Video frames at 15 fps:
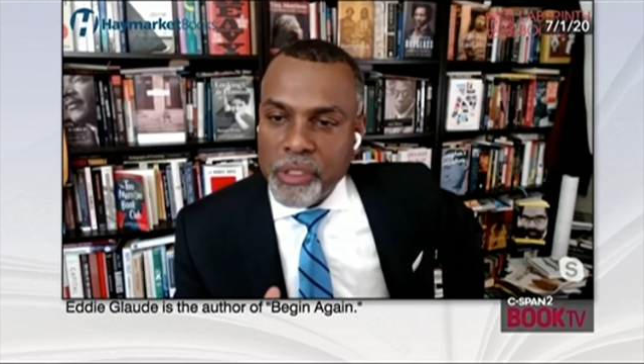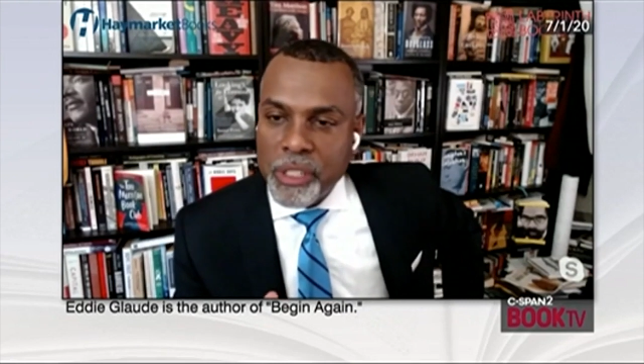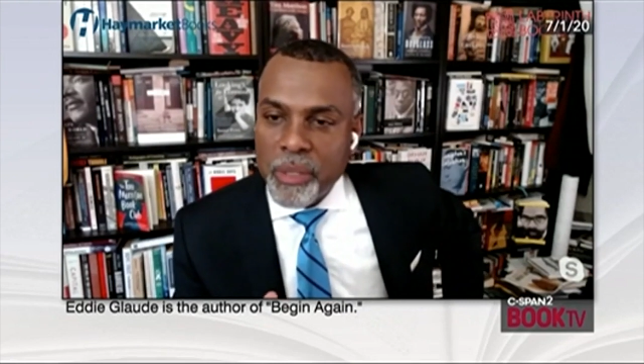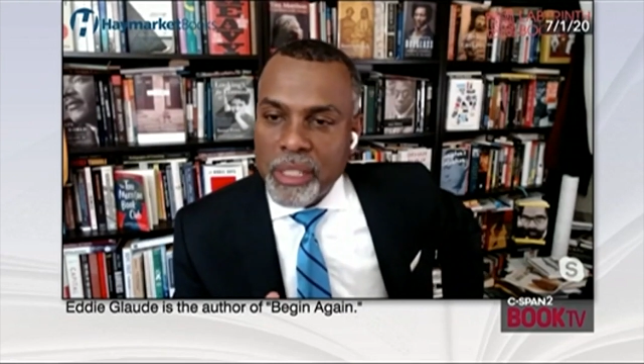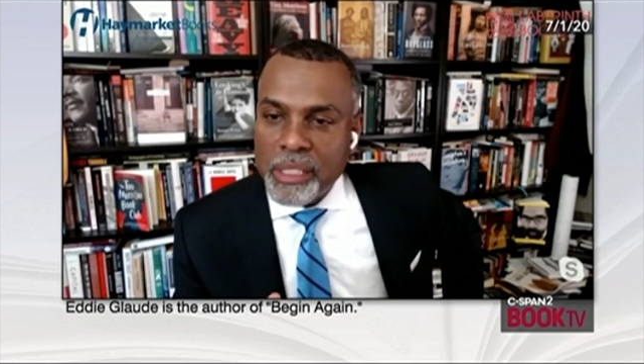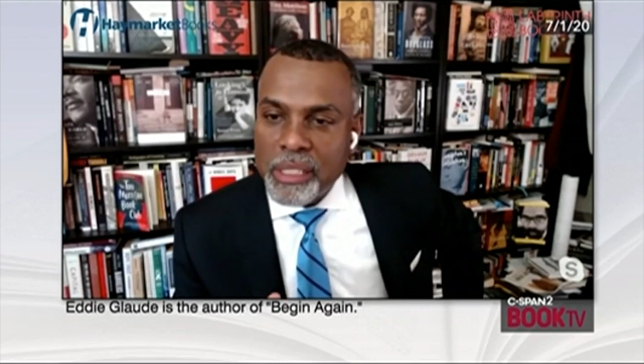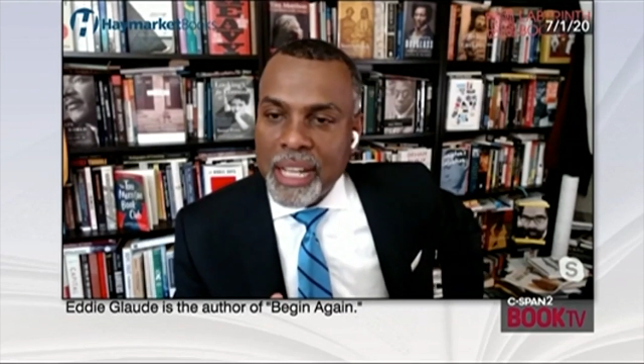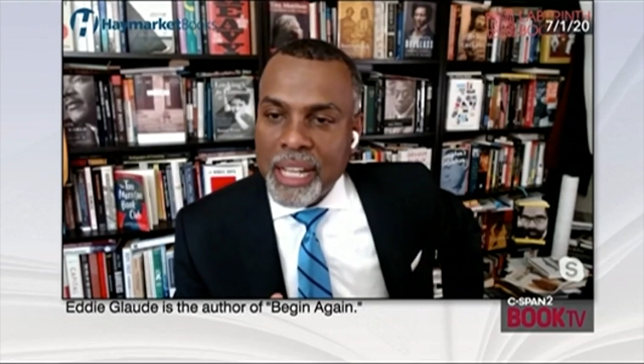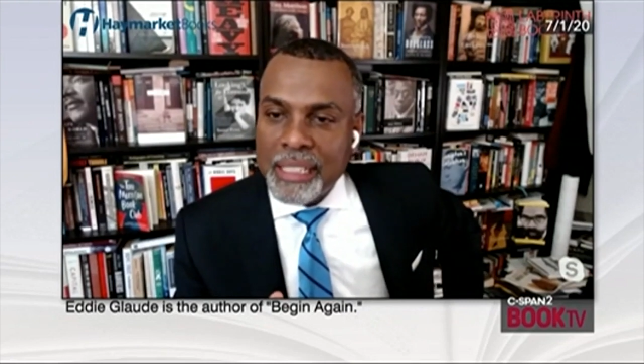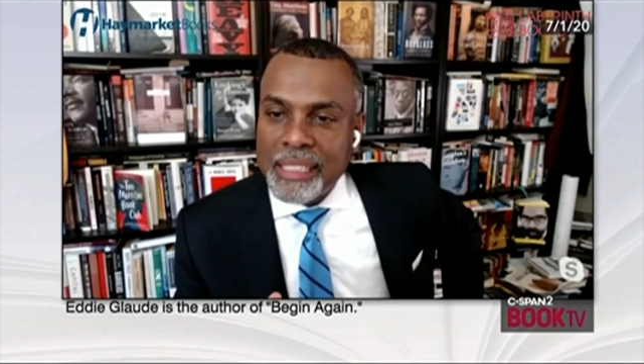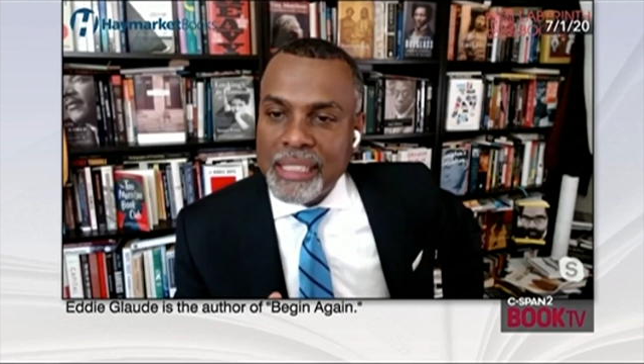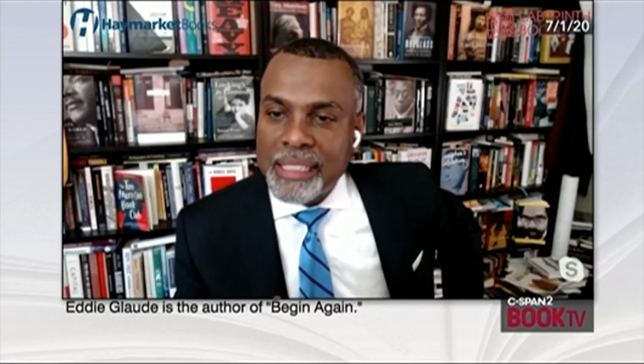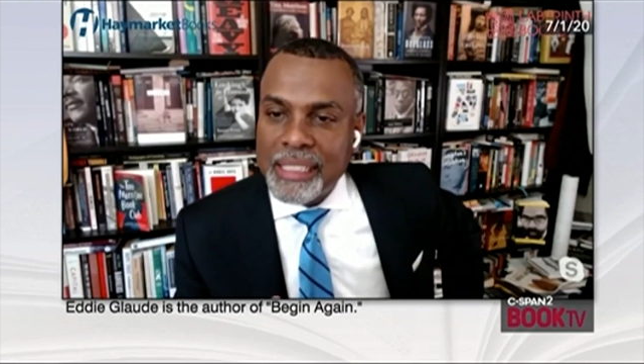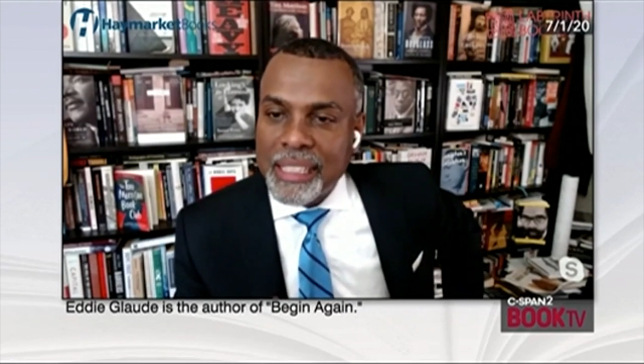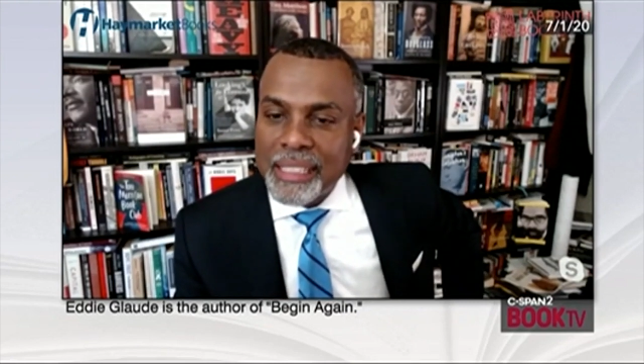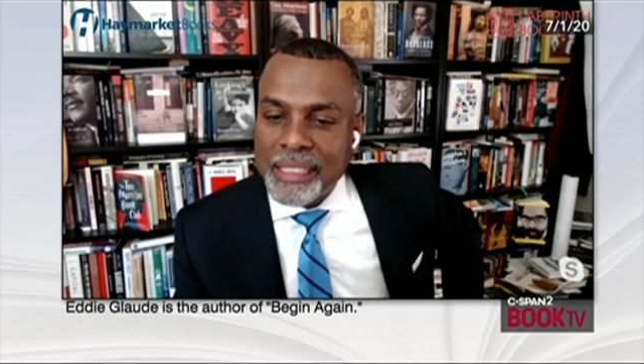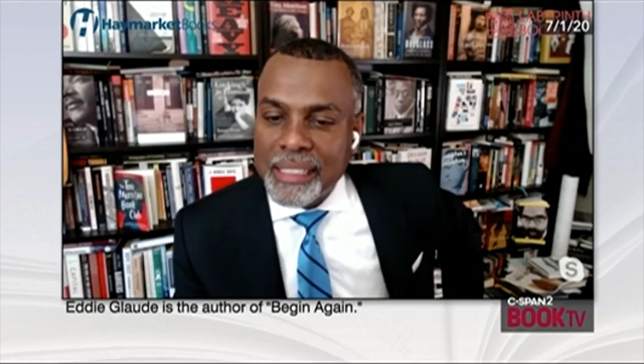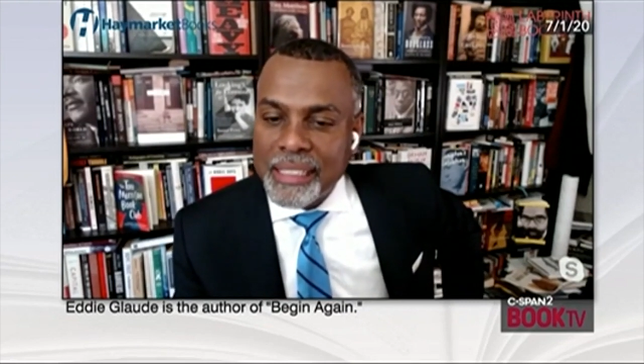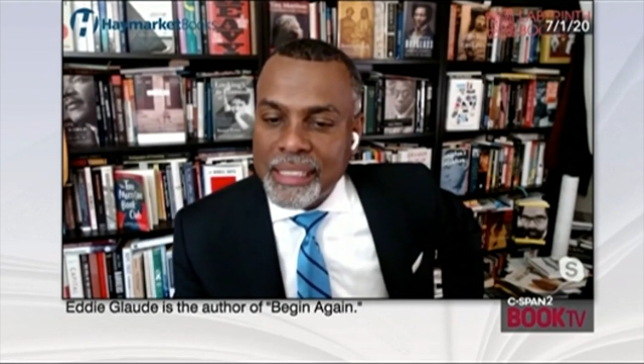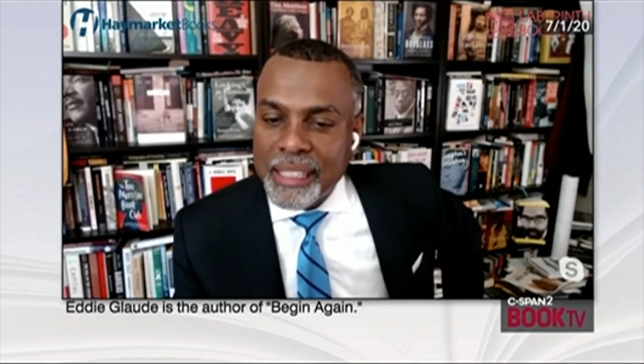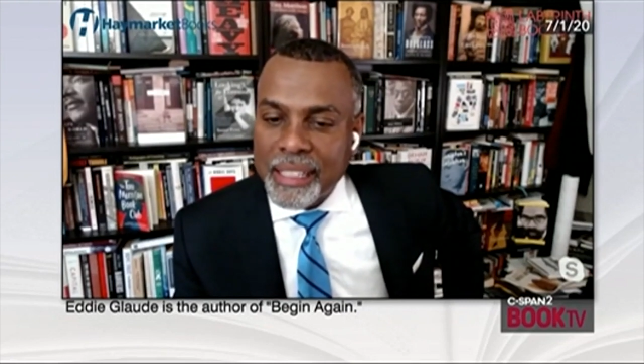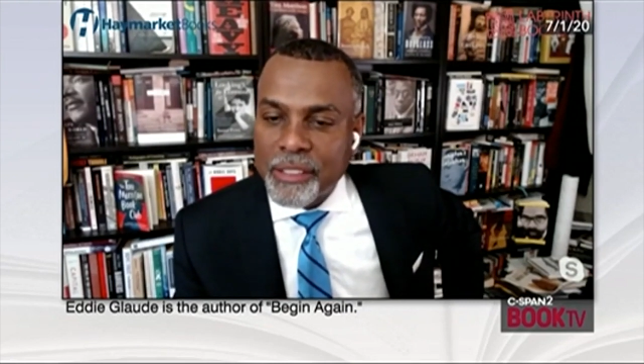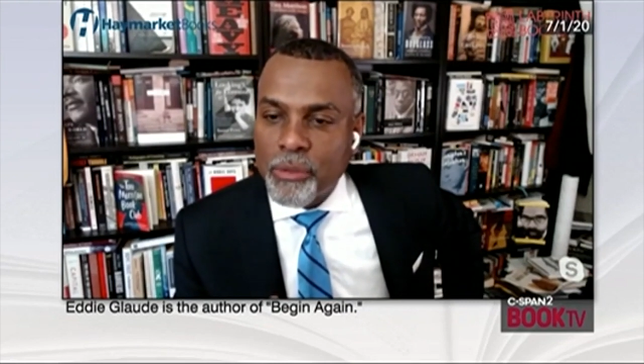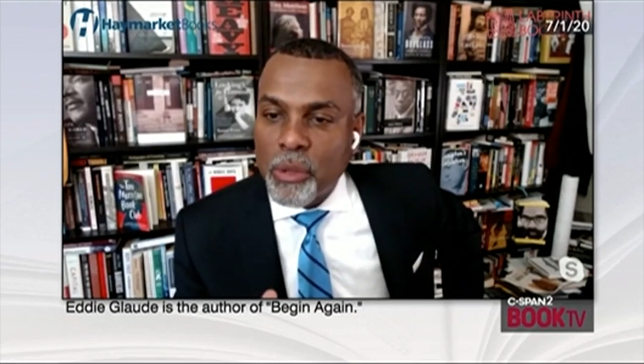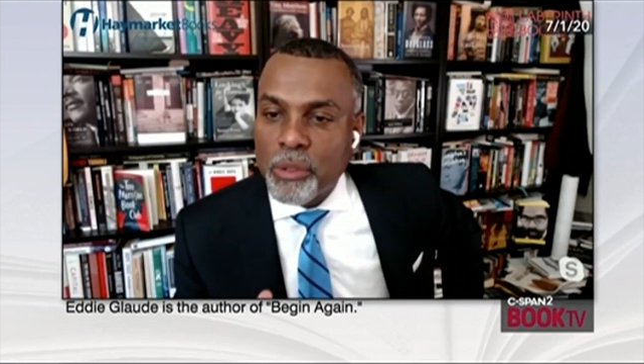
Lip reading: Jimmy in 1966,